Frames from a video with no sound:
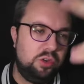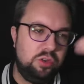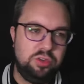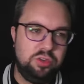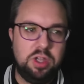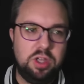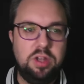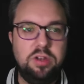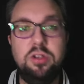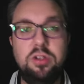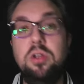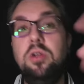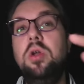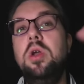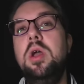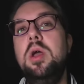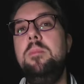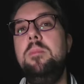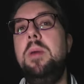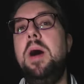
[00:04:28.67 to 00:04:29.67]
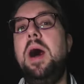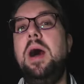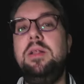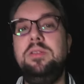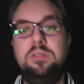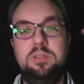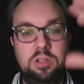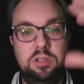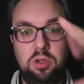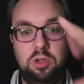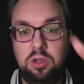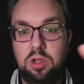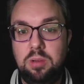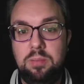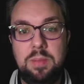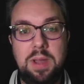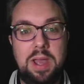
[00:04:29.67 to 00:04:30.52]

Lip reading: on turn 2, but you can